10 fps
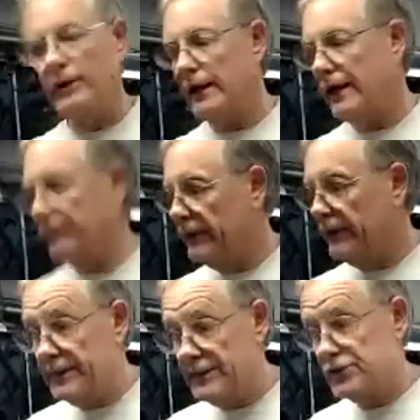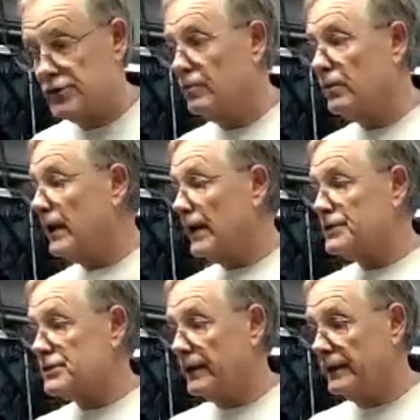we have a nice, super hot
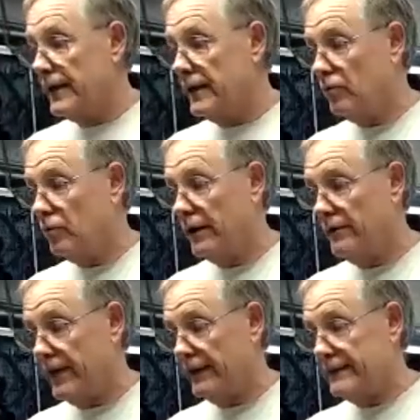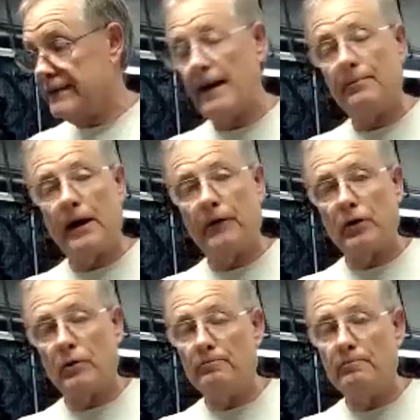sunny day where I've had the top out
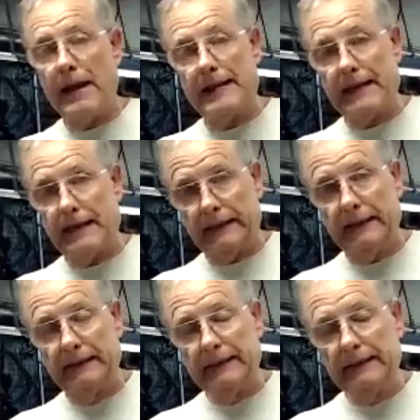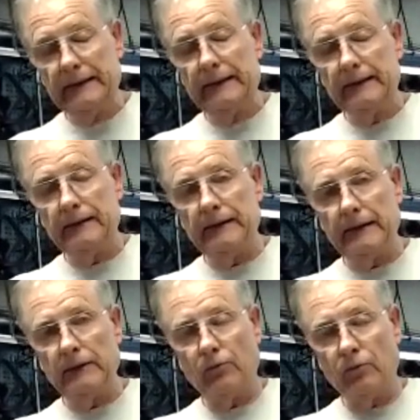there baking,
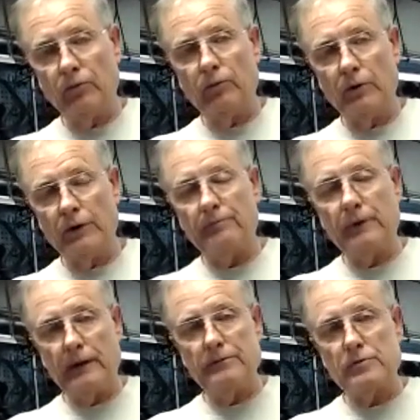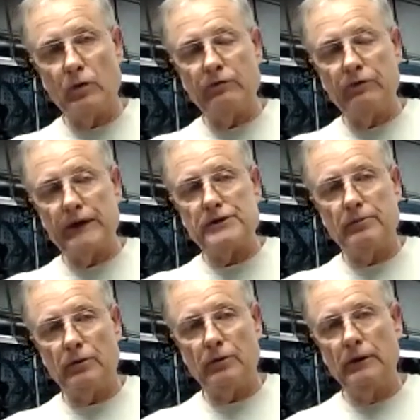uh, where it becomes more
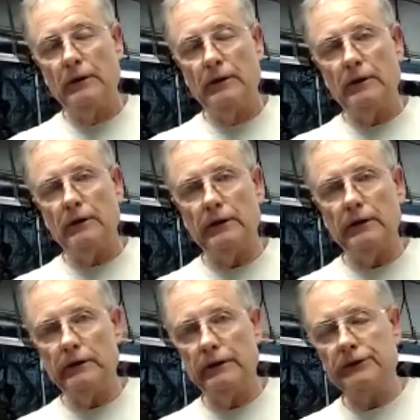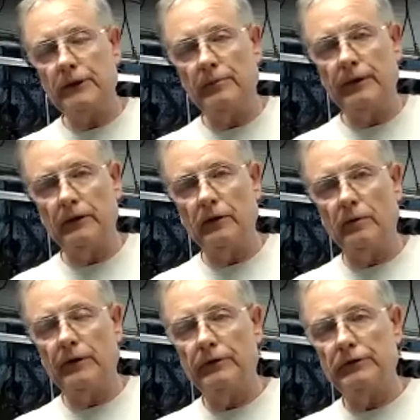flexible, uh, it's going to be a little
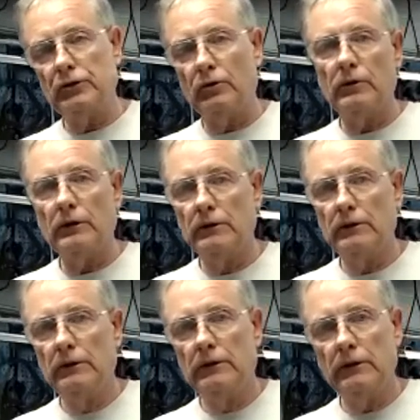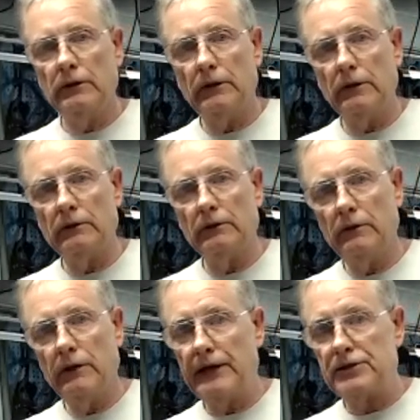bit of a chore uh,
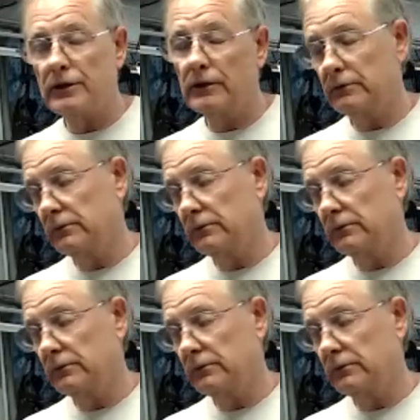latching it.